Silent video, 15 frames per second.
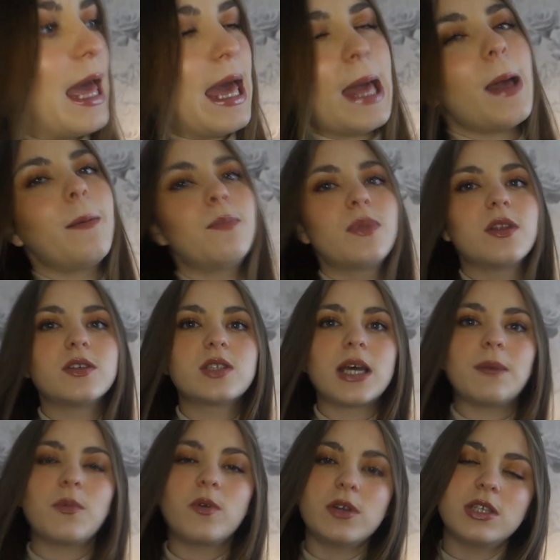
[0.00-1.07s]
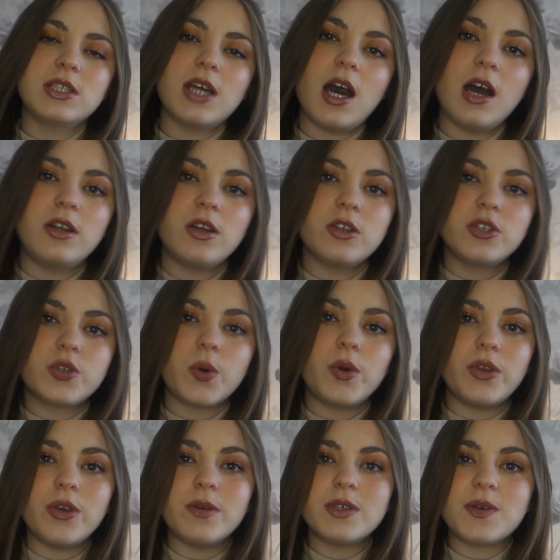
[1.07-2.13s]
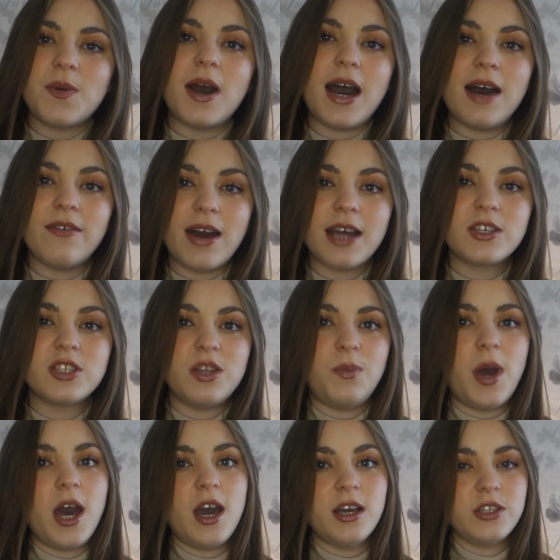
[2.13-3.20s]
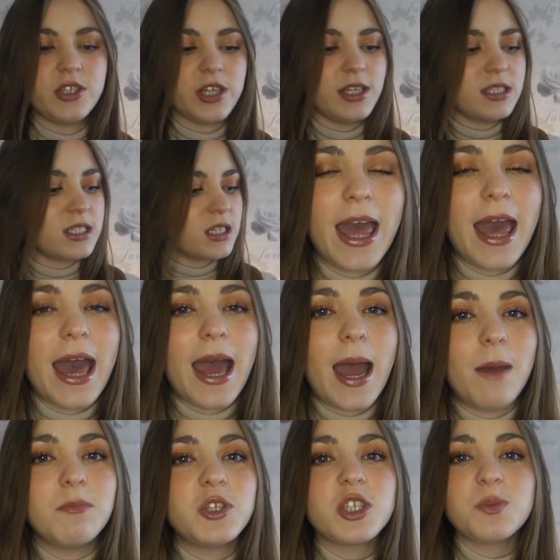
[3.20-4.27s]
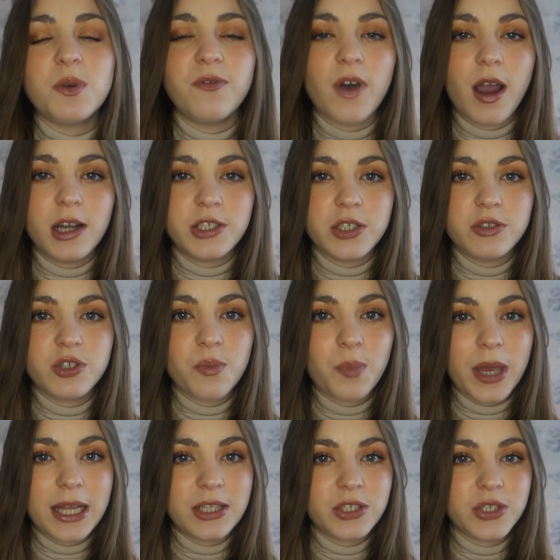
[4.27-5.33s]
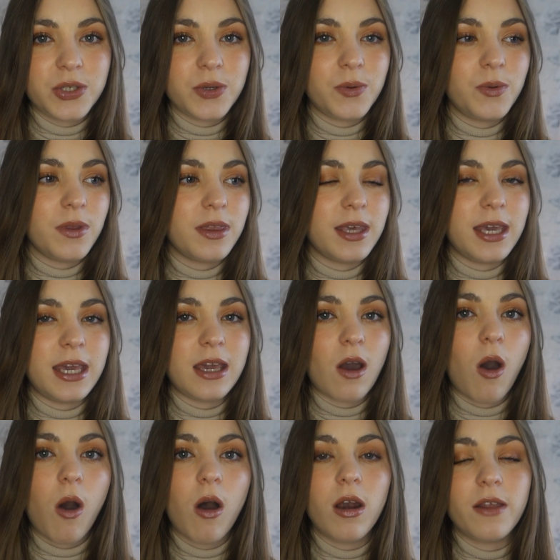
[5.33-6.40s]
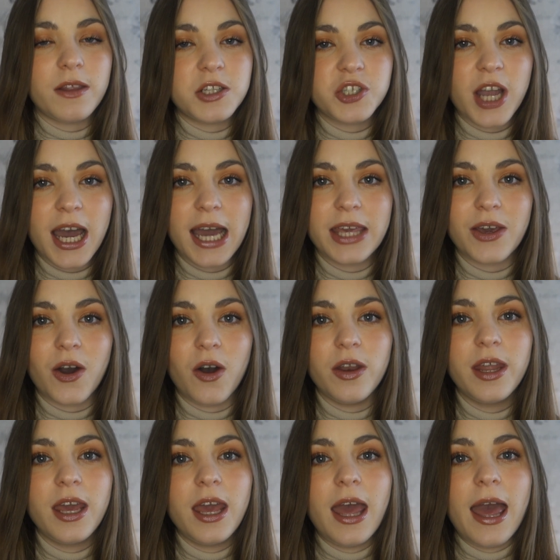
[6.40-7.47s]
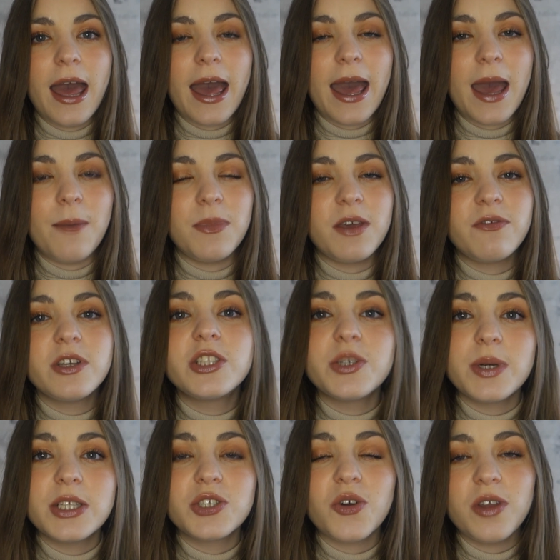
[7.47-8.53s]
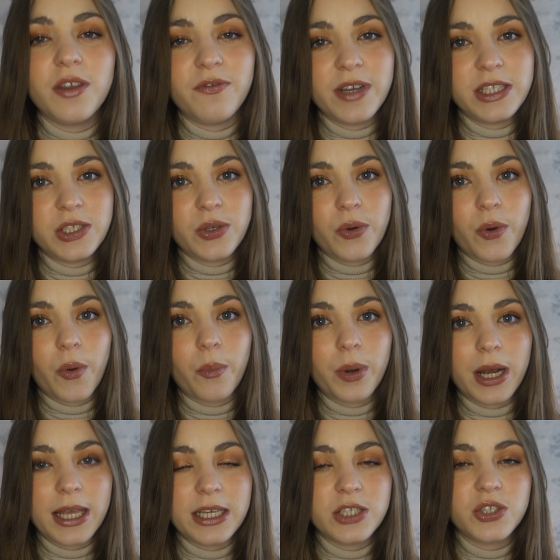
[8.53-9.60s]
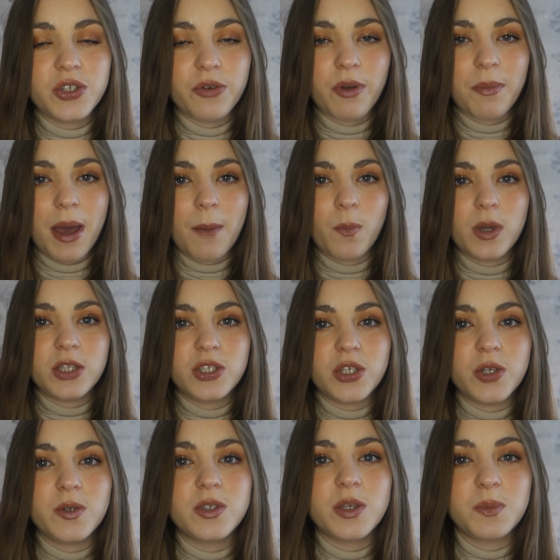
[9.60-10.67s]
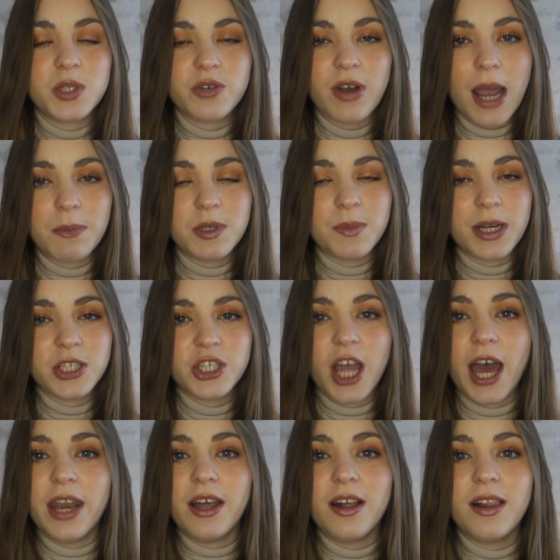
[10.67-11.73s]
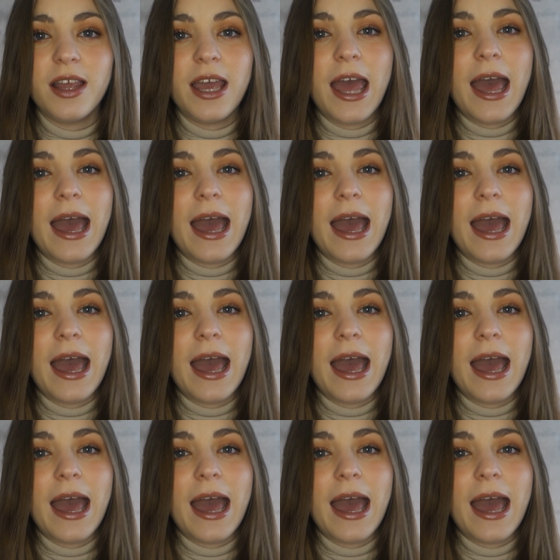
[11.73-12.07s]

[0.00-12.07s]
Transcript: So I'm going to start showing you what I've actually purchased. Just before I do jump into the haul and the try on, if you do enjoy the video, please do remember to subscribe to my channel,